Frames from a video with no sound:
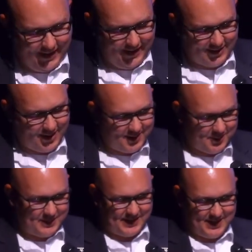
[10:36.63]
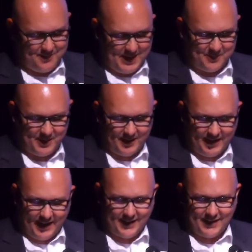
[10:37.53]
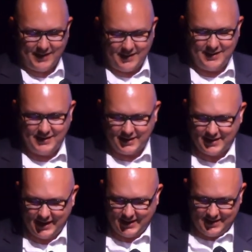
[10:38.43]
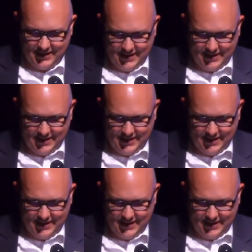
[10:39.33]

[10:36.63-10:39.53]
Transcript: He is also a team member and a detect,